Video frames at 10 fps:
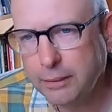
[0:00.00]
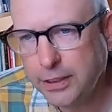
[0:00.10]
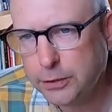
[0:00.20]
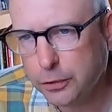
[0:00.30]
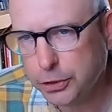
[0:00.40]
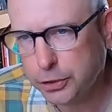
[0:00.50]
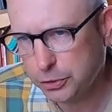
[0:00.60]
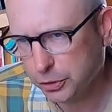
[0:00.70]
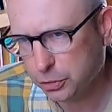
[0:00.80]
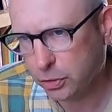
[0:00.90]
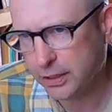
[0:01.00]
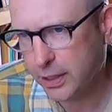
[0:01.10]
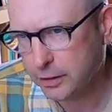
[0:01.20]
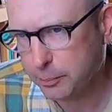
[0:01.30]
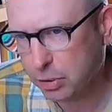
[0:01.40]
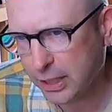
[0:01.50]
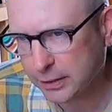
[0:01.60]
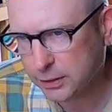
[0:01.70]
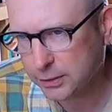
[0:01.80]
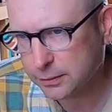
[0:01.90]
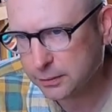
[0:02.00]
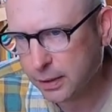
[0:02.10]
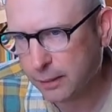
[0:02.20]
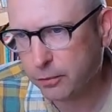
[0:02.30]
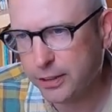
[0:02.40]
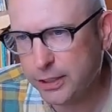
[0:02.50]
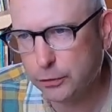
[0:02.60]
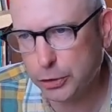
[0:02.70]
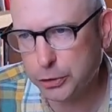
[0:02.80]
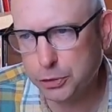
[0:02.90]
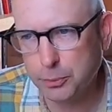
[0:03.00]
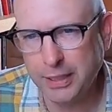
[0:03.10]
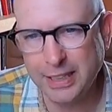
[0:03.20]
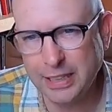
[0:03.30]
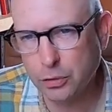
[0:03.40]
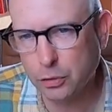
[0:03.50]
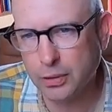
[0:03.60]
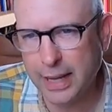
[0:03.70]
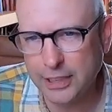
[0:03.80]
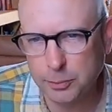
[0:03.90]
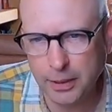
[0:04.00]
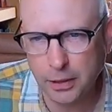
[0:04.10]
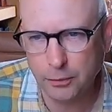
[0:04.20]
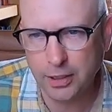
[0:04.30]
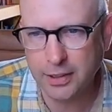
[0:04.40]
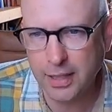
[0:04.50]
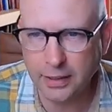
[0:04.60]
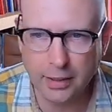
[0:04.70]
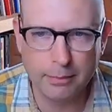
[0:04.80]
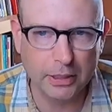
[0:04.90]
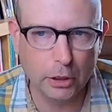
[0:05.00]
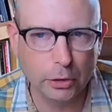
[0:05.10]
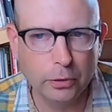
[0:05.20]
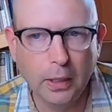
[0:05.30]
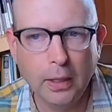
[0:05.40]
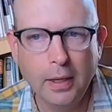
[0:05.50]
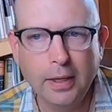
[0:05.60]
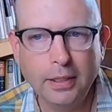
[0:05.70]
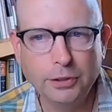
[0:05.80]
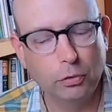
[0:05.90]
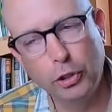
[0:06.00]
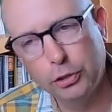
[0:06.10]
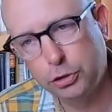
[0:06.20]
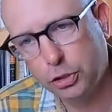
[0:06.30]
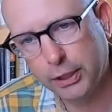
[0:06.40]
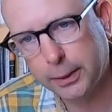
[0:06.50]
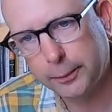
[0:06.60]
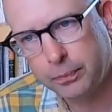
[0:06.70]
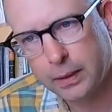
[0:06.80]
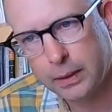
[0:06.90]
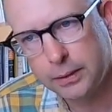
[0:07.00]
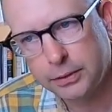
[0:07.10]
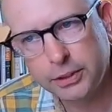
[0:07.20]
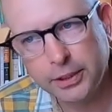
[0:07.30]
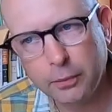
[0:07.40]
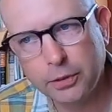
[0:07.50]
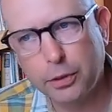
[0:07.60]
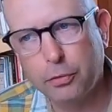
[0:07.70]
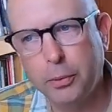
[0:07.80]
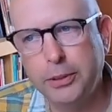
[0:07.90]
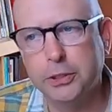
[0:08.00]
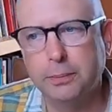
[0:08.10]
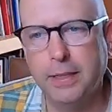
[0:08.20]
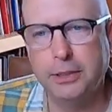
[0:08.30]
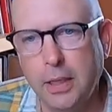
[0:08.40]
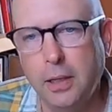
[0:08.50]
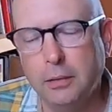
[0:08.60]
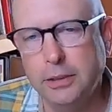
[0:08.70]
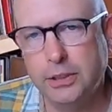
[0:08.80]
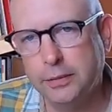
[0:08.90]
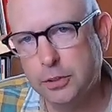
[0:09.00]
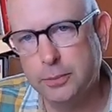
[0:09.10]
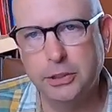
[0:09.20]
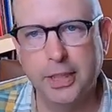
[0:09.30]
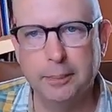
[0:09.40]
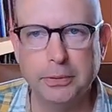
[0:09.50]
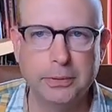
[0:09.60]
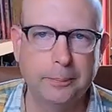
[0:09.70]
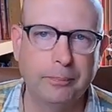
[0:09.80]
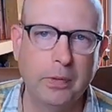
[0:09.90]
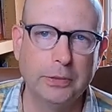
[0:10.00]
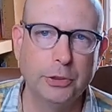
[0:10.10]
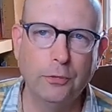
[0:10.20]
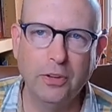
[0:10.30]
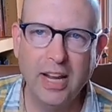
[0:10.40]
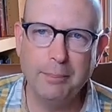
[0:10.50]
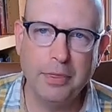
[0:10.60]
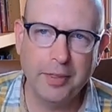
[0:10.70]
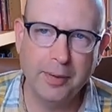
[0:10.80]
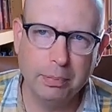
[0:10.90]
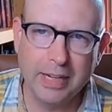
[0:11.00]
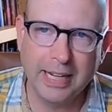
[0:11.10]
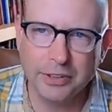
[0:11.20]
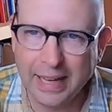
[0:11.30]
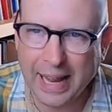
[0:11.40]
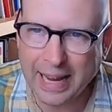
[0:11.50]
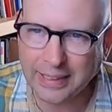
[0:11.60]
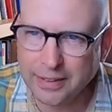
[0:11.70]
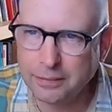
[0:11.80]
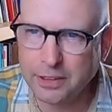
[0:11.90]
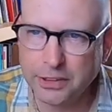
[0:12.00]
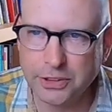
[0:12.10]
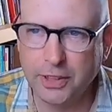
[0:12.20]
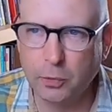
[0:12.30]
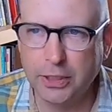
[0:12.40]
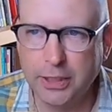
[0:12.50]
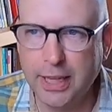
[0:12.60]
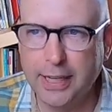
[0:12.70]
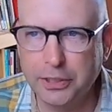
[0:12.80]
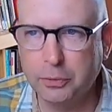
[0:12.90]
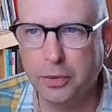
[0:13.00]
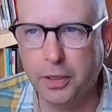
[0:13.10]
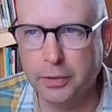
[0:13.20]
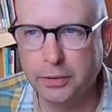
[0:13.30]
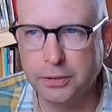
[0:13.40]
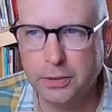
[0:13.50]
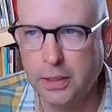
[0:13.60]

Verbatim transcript: these virtues into our daily practice and for these virtues to be an integral aspect of our daily milieu is the real trick. Sticking with the three we just mentioned, let's give some examples. So, for empathy, practice active listening when engaging with others,